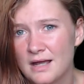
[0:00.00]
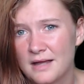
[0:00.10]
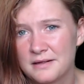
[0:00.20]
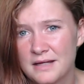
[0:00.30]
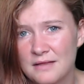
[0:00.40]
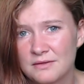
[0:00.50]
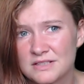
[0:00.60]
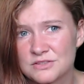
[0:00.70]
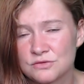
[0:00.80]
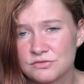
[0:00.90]
And again,
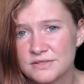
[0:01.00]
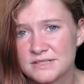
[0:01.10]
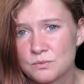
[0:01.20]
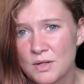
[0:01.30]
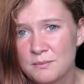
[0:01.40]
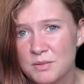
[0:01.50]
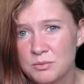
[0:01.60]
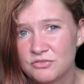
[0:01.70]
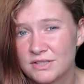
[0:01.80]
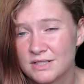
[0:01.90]
that's another reason why
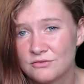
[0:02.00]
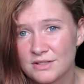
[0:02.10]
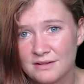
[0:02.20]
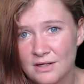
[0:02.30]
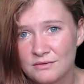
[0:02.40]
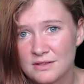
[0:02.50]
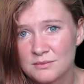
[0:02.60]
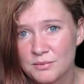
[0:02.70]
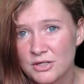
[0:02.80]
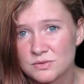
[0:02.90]
people think it really odd that the
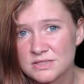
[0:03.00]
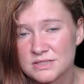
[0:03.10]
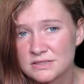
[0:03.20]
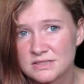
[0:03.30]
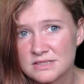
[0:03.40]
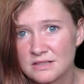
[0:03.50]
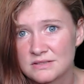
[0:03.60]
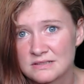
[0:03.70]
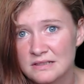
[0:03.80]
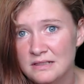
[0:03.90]
boys were still
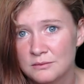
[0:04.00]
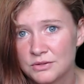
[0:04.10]
asleep.